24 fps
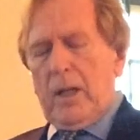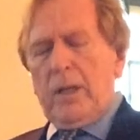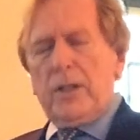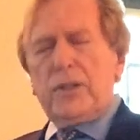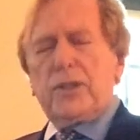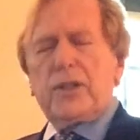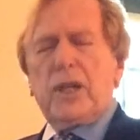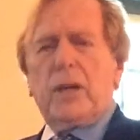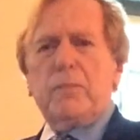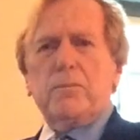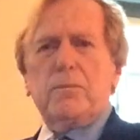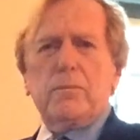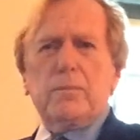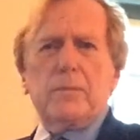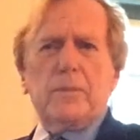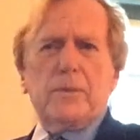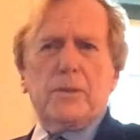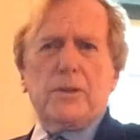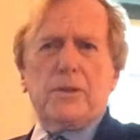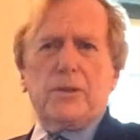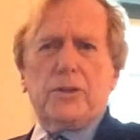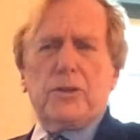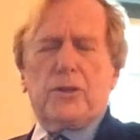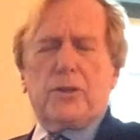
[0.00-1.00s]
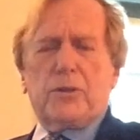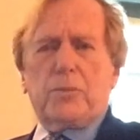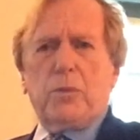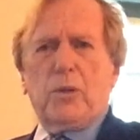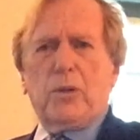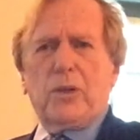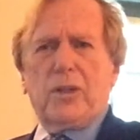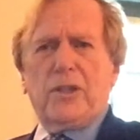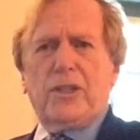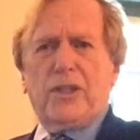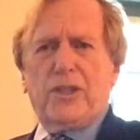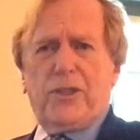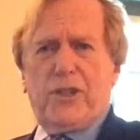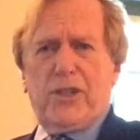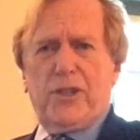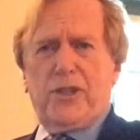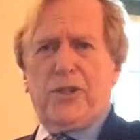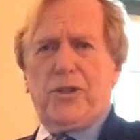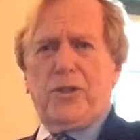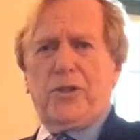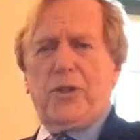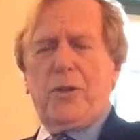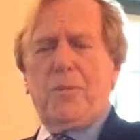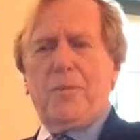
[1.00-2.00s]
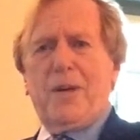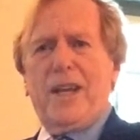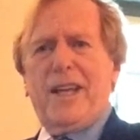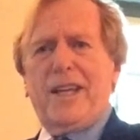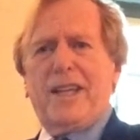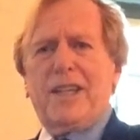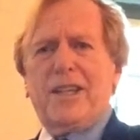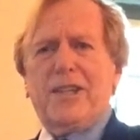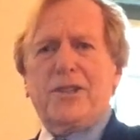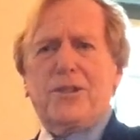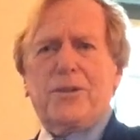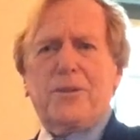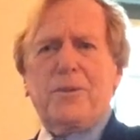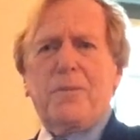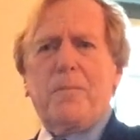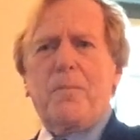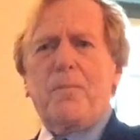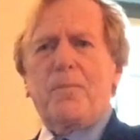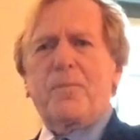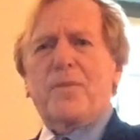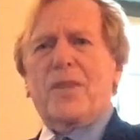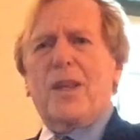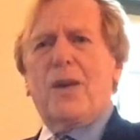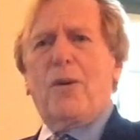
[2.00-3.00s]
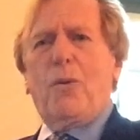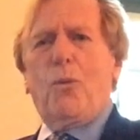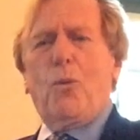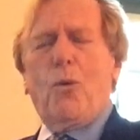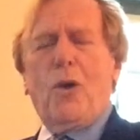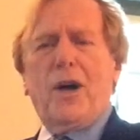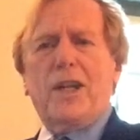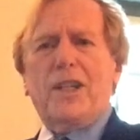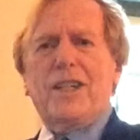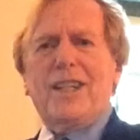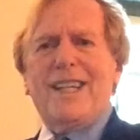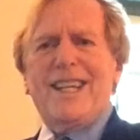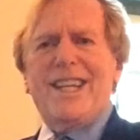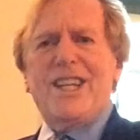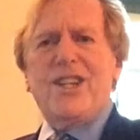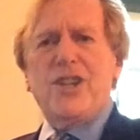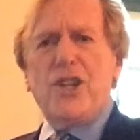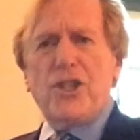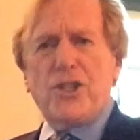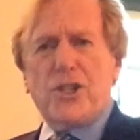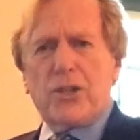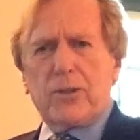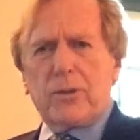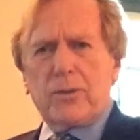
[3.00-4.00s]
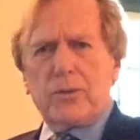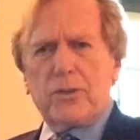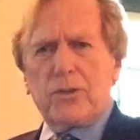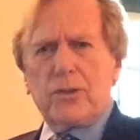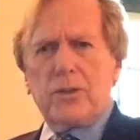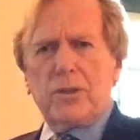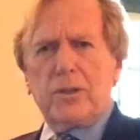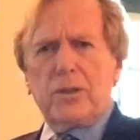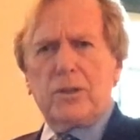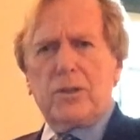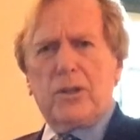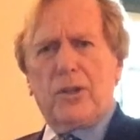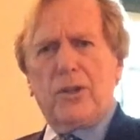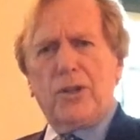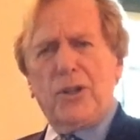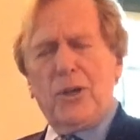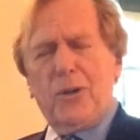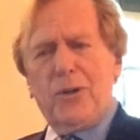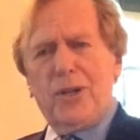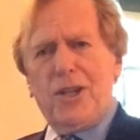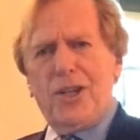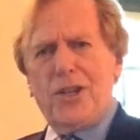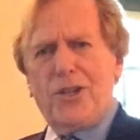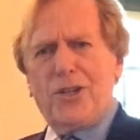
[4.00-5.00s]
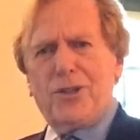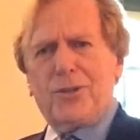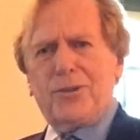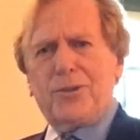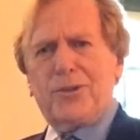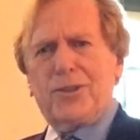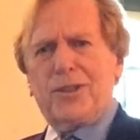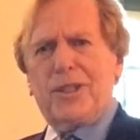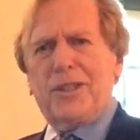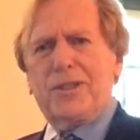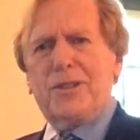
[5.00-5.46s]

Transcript: Some smaller decisions you make is one, initials or no initials.